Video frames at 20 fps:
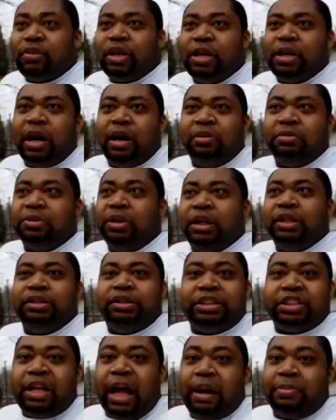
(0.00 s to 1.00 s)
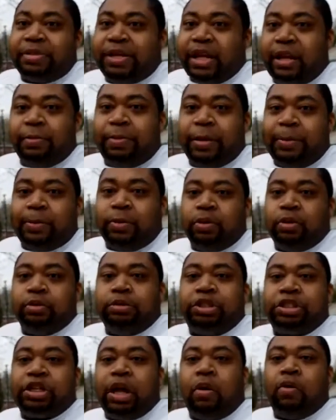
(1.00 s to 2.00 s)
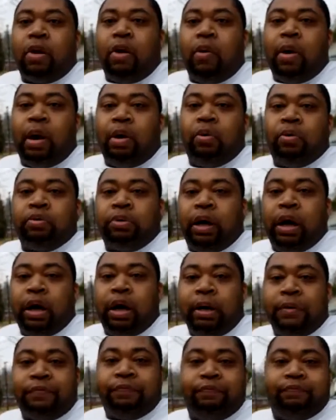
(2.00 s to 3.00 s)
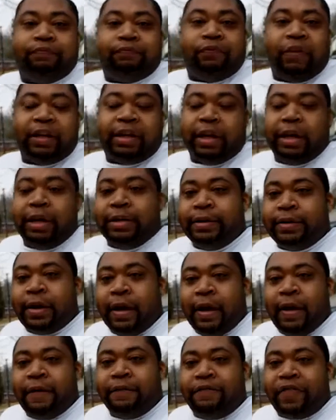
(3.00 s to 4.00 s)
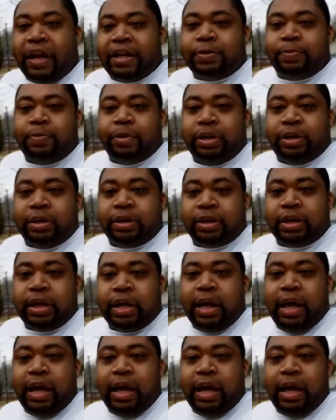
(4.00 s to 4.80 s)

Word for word: You know? Just I'm telling people, just don't go on uh freaking Facebook